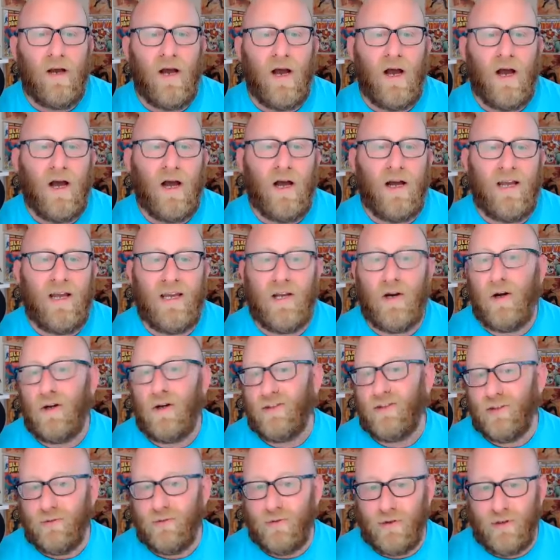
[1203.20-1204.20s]
It
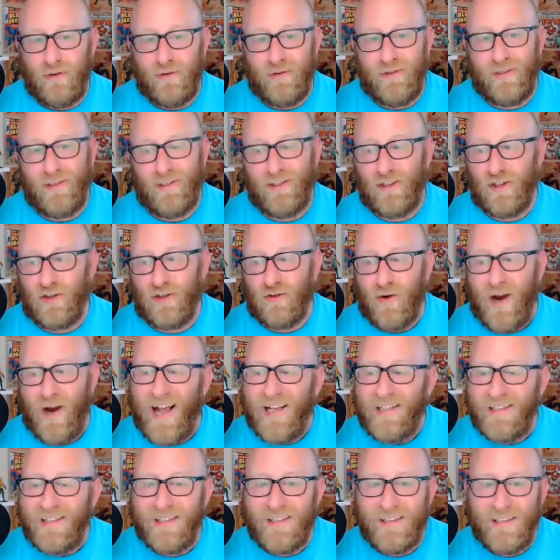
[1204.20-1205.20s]
also reduces
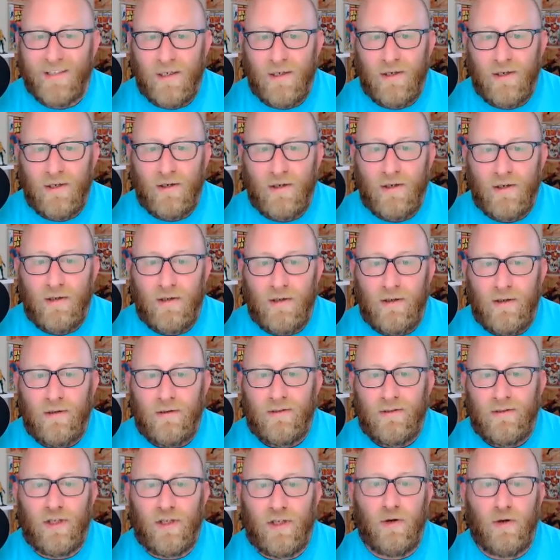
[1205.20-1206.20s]
stress.
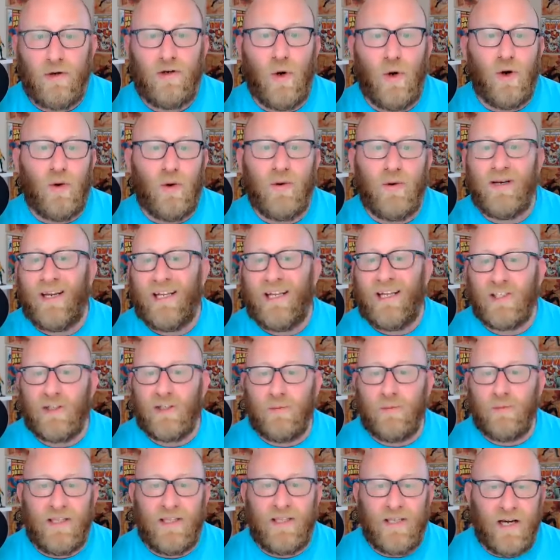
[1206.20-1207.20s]
So knowing what needs to
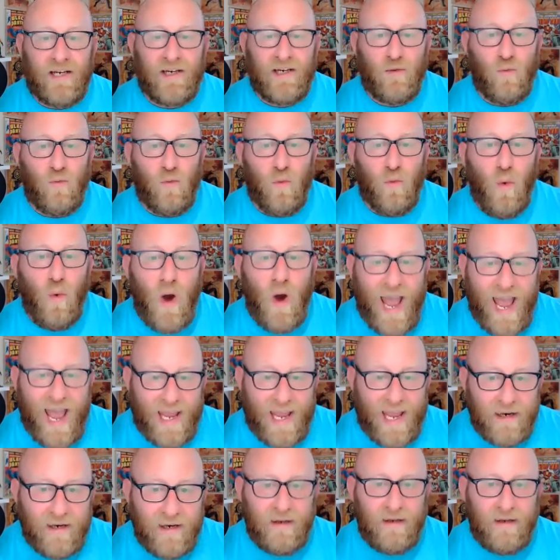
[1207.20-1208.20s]
be done and
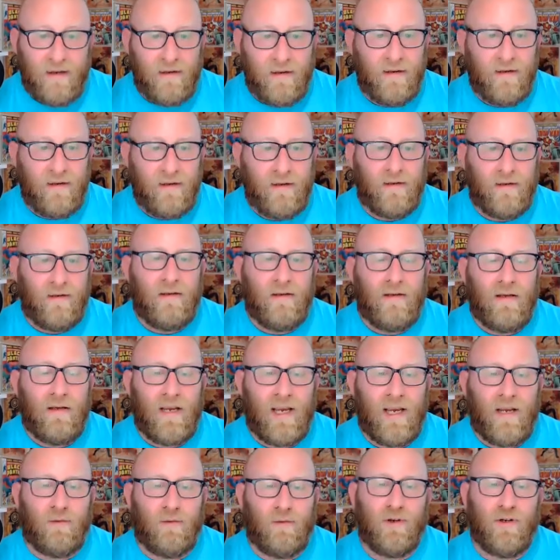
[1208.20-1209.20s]
when
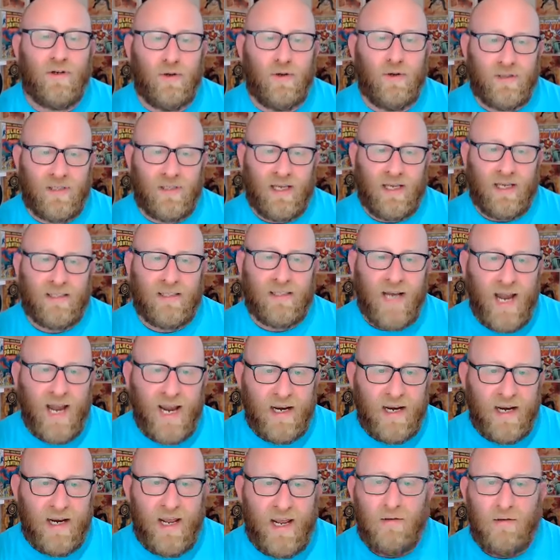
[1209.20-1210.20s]
can reduce
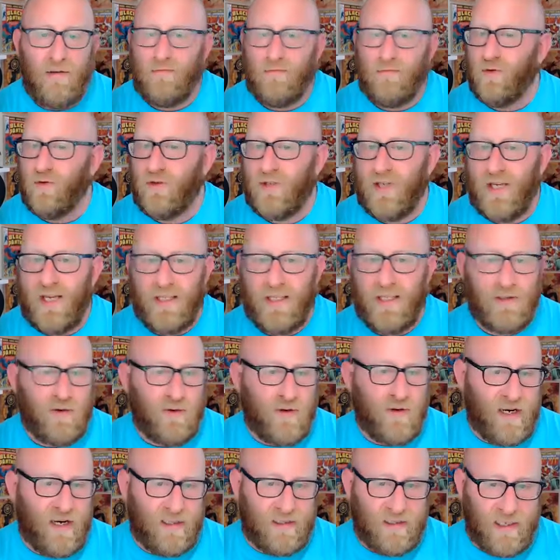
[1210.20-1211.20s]
anxiety. Routines
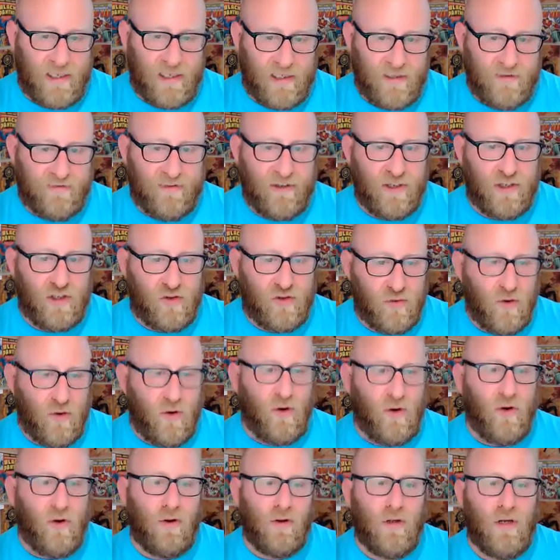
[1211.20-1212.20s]
create a sense of
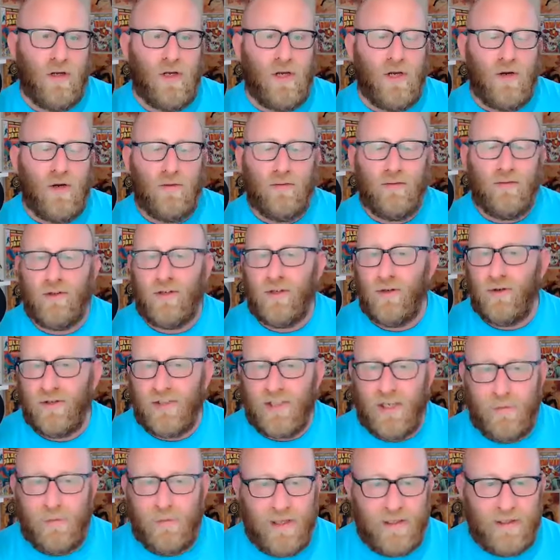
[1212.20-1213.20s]
control,
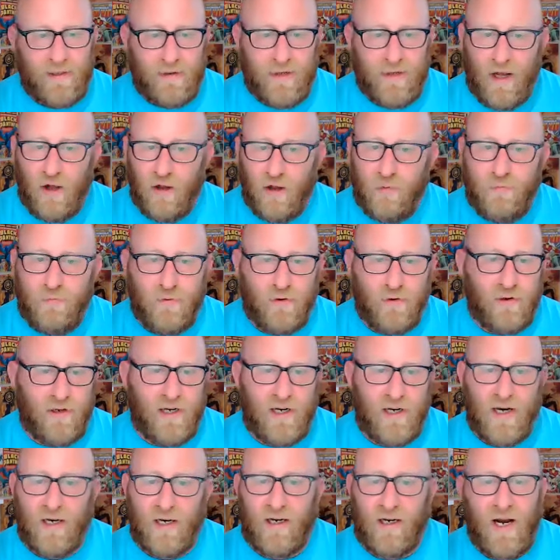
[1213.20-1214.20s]
reducing mental health
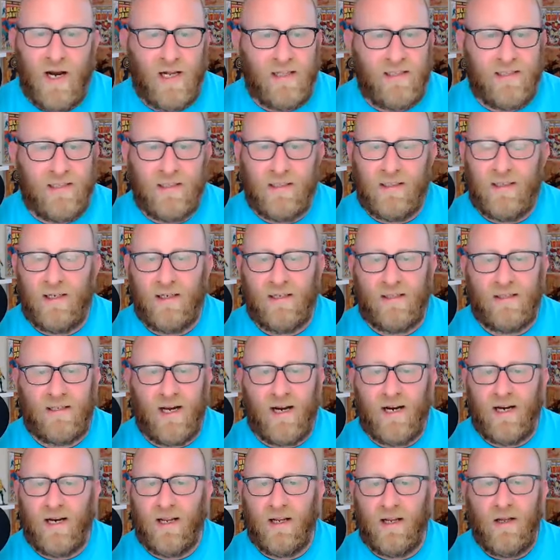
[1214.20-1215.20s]
burden on constantly
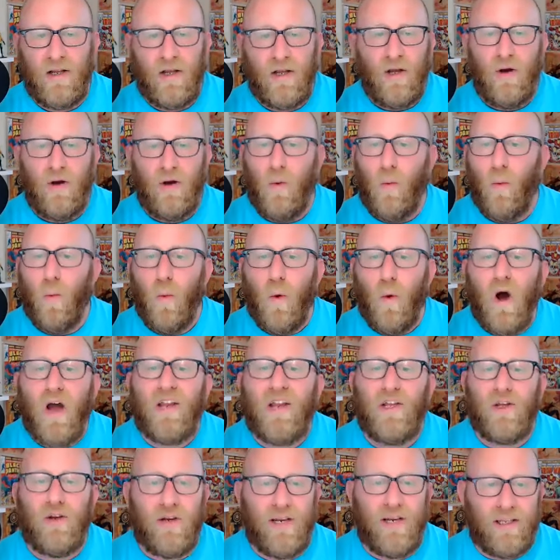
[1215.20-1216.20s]
deciding what
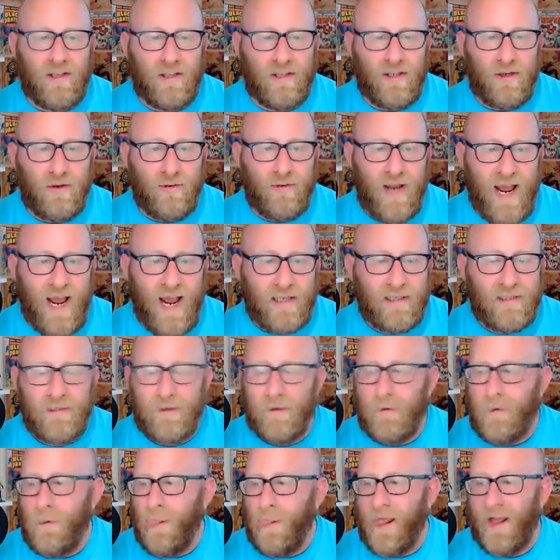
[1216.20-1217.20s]
you need to do next.
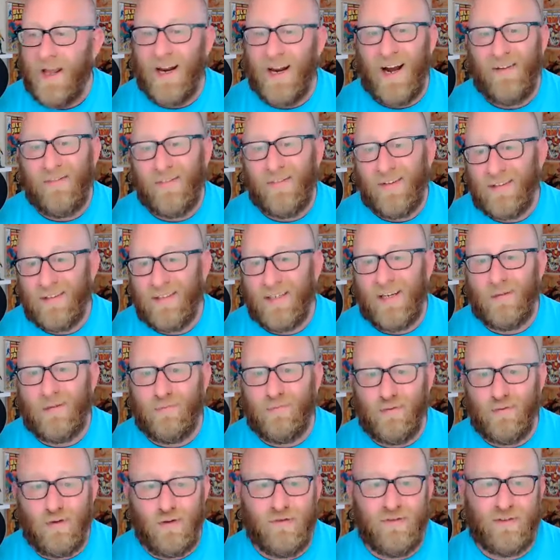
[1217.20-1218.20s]
It obviously
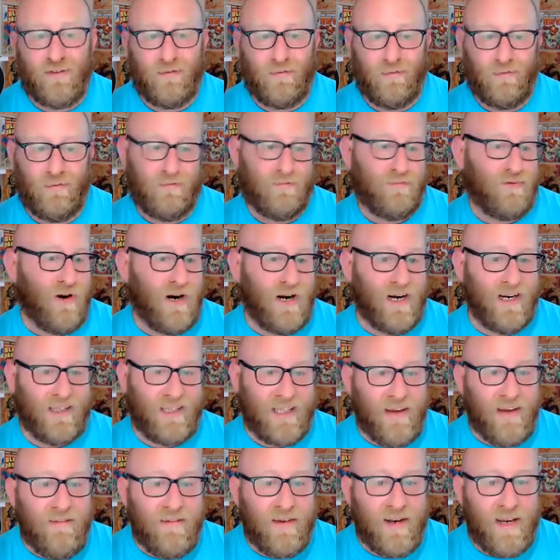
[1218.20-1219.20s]
improves
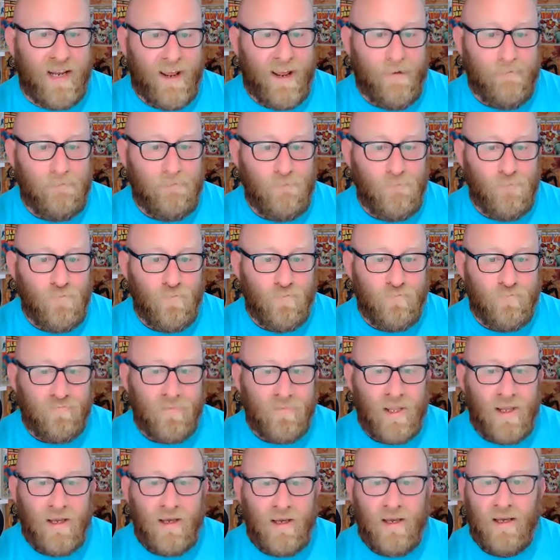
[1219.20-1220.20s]
productivity.
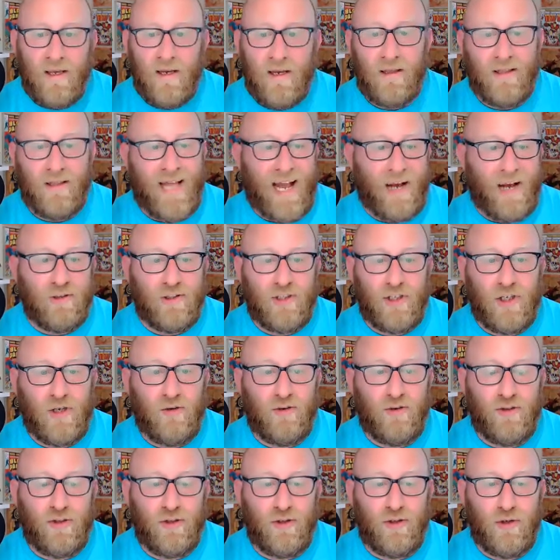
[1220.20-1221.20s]
It allows you
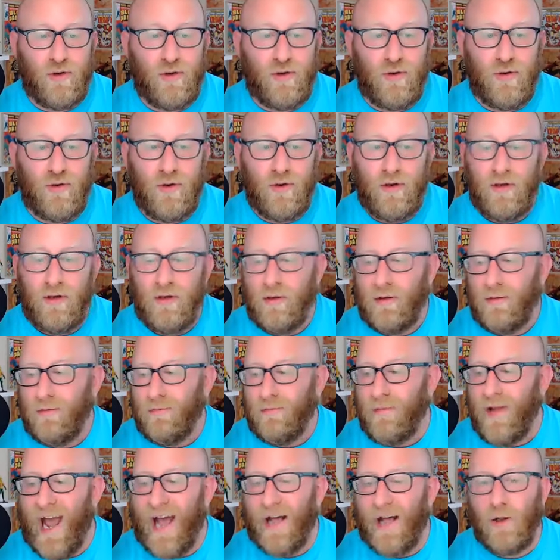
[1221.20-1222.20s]
to
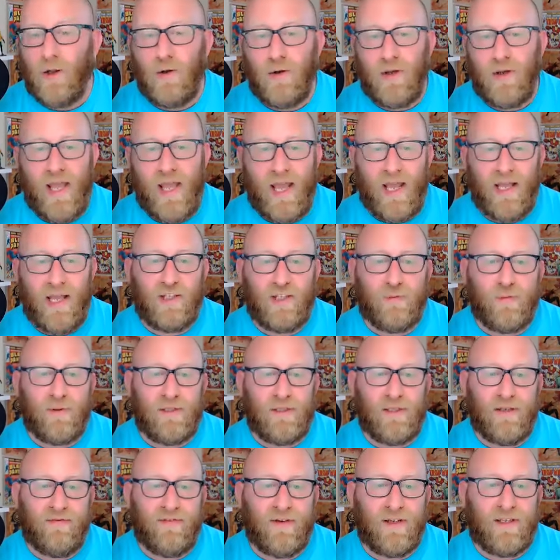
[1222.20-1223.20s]
allocate
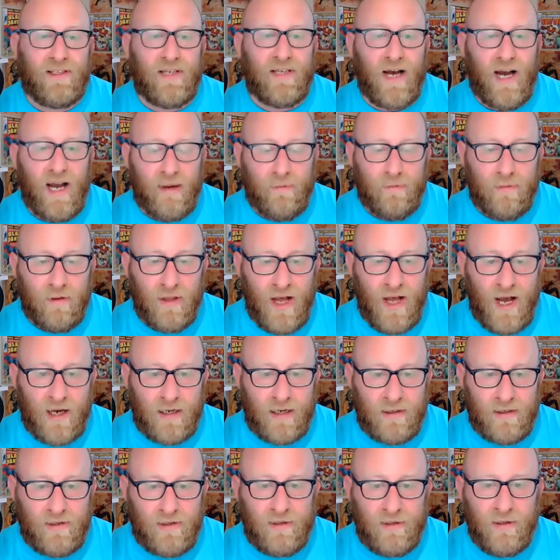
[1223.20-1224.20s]
specific time
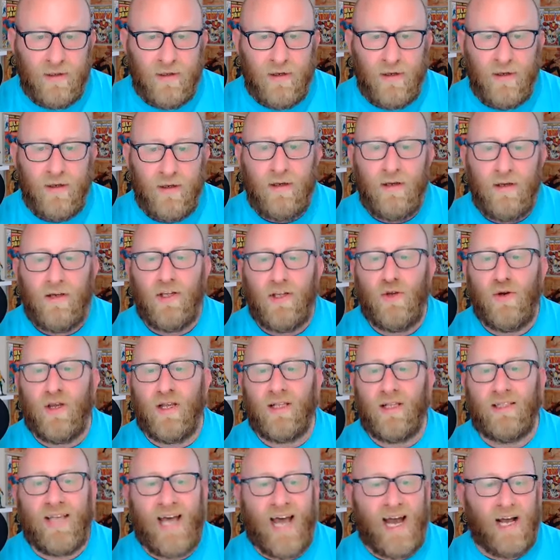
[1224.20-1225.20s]
blocks. You
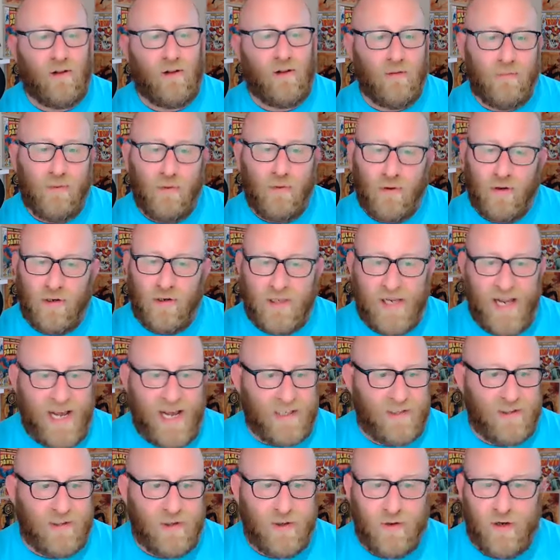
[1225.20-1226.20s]
can tackle important
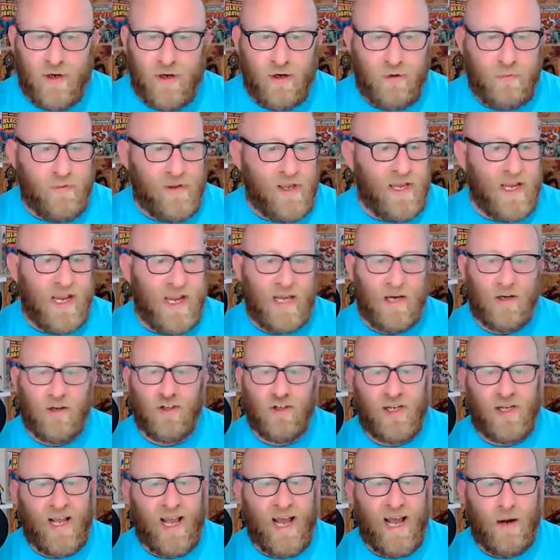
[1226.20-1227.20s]
tasks during your peak
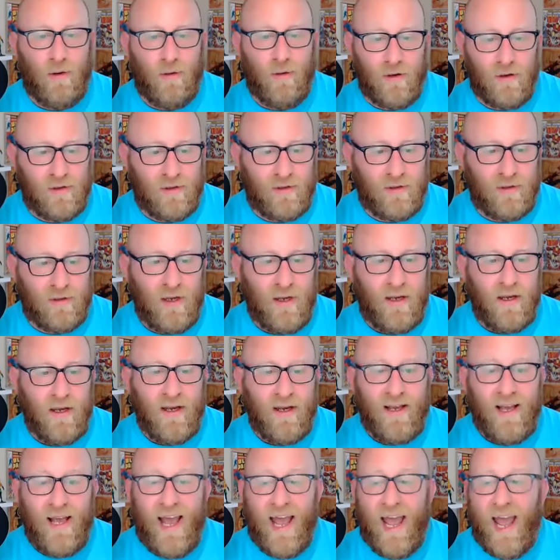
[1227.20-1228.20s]
energy hours.
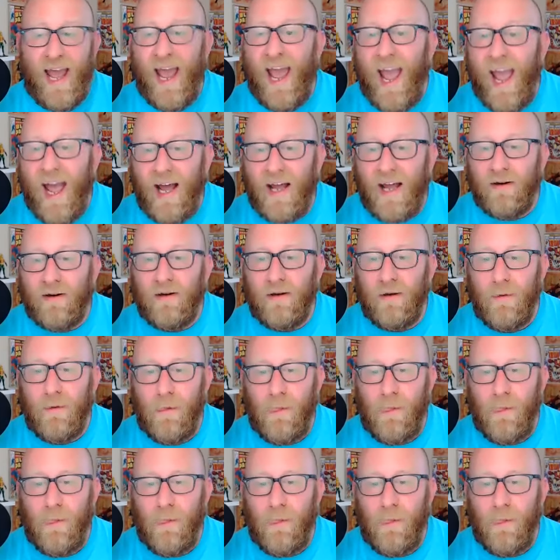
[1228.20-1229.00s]
And